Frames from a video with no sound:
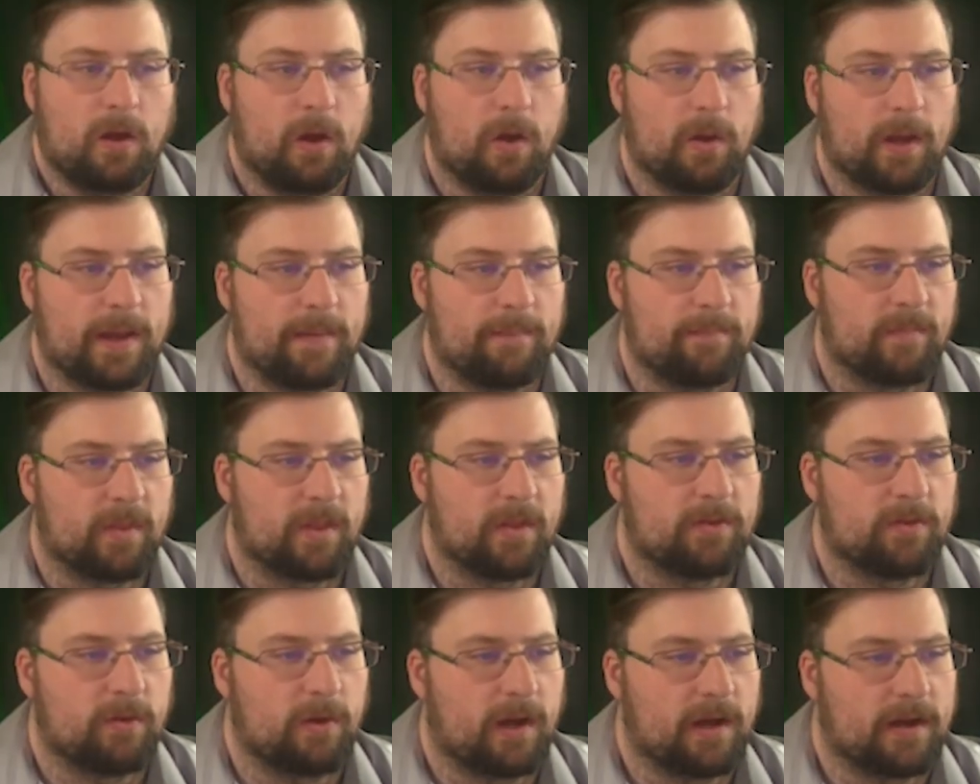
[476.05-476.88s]
Okay,
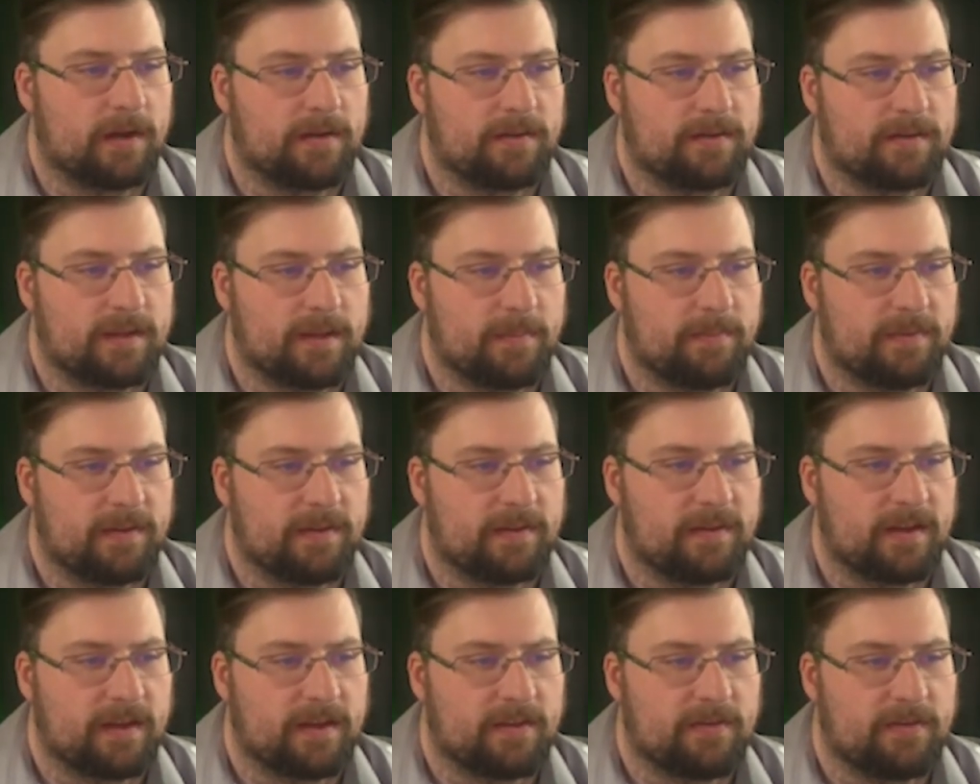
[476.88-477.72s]
so I'm going to skip
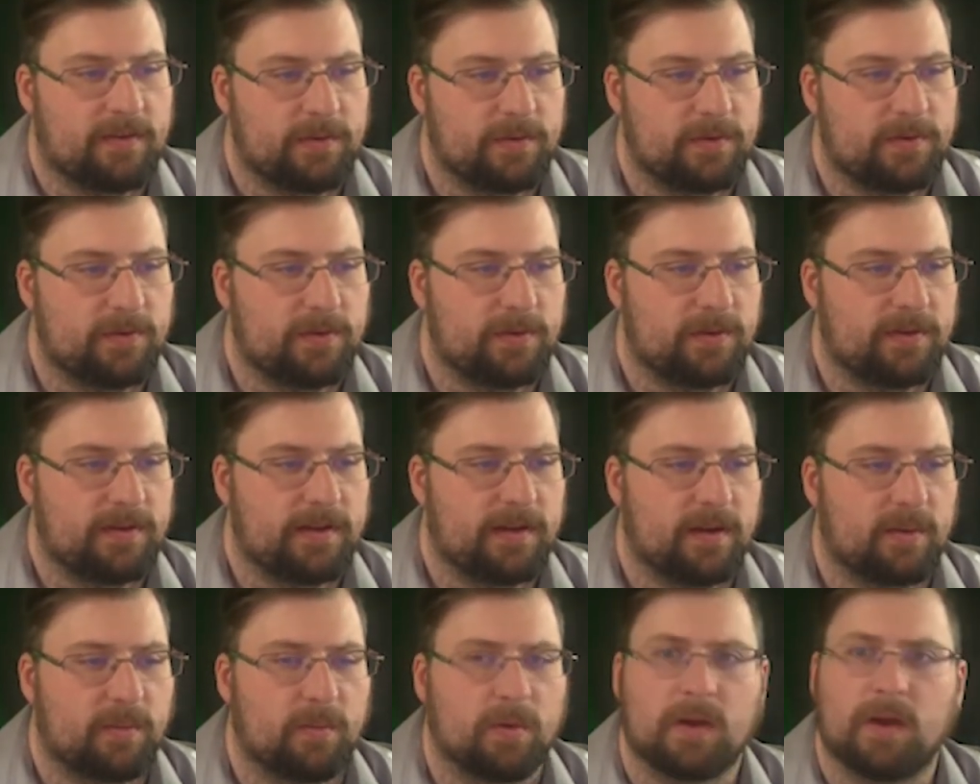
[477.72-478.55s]
these next few tools
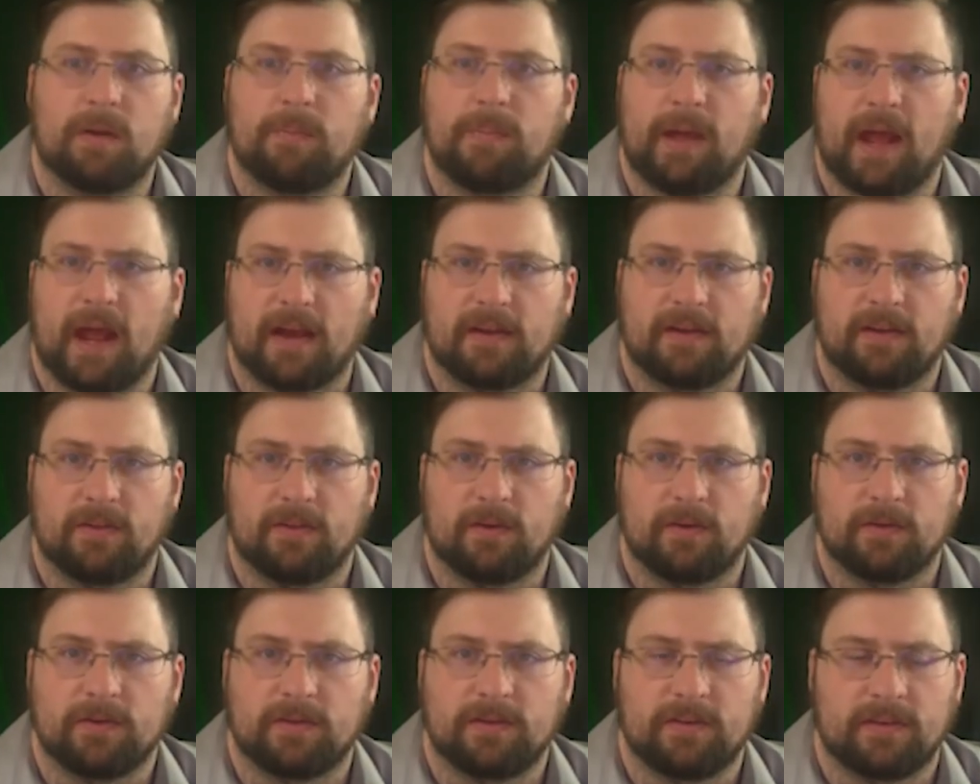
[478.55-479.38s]
here and we'll come back to
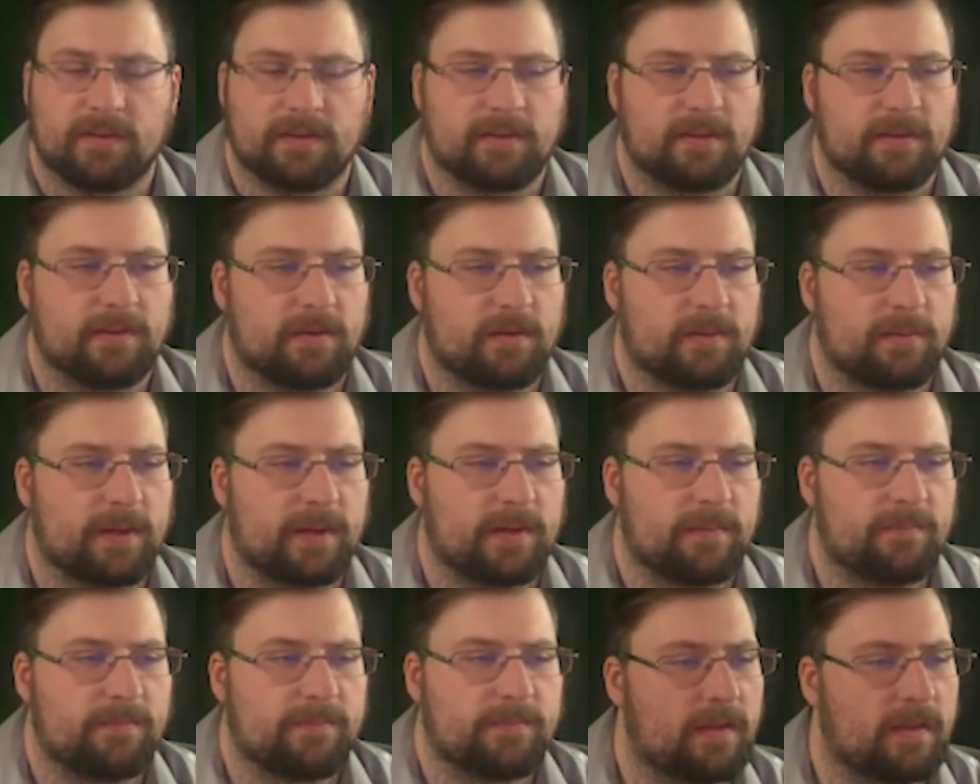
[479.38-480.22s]
those in just a little
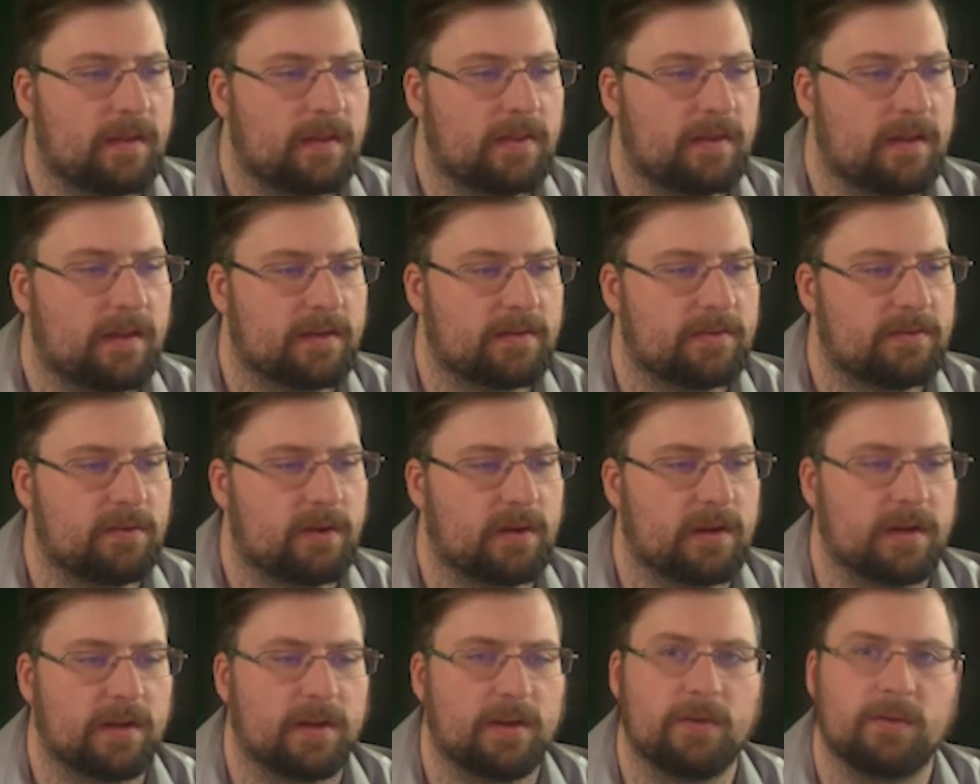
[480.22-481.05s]
bit. The tool
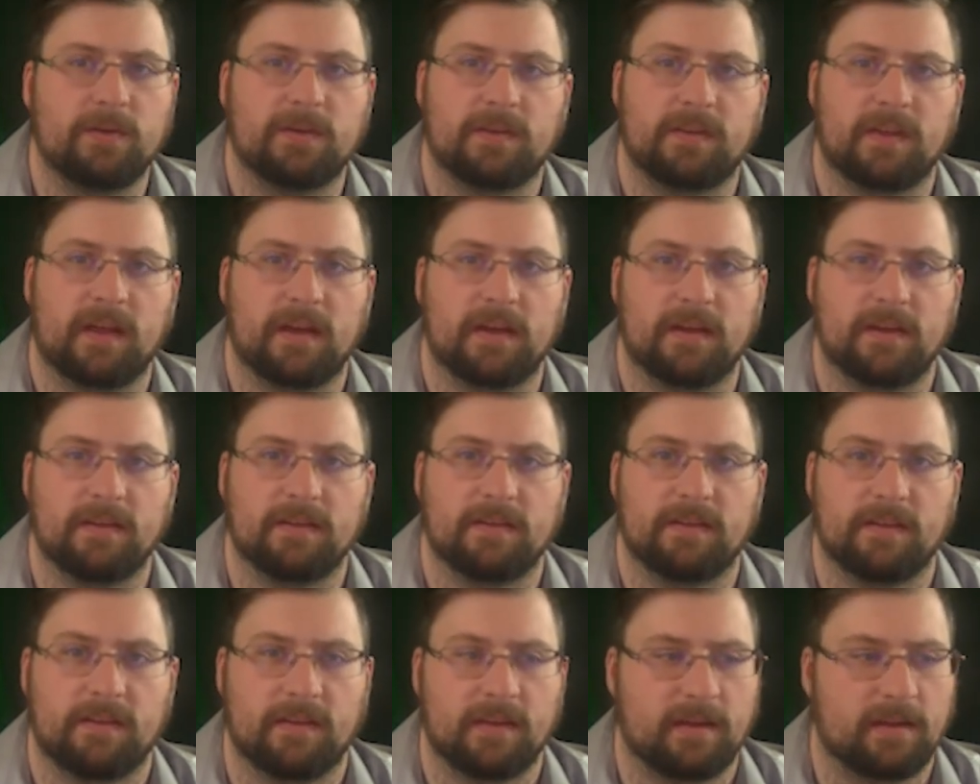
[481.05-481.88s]
I'm going to use then
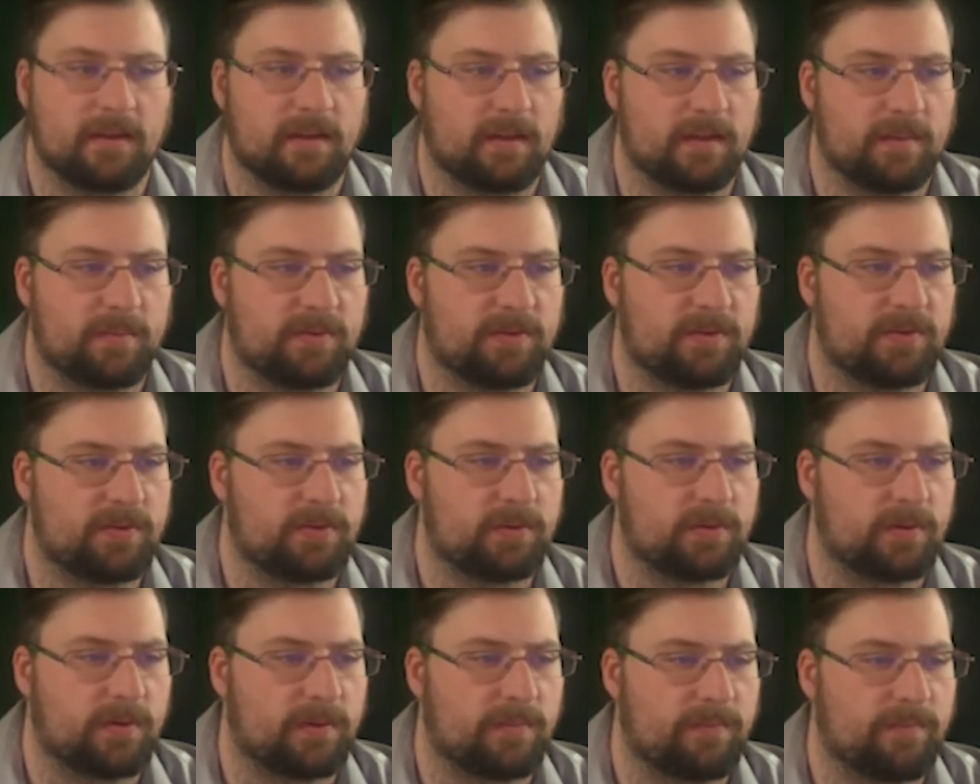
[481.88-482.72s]
is the Ellipse
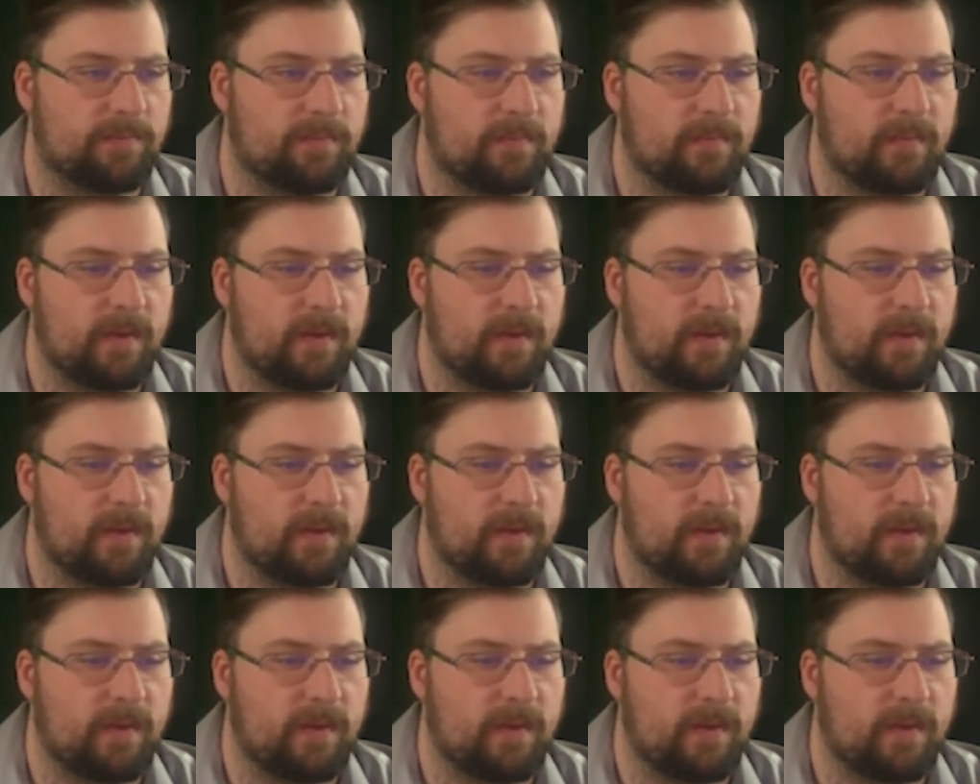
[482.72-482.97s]
tool.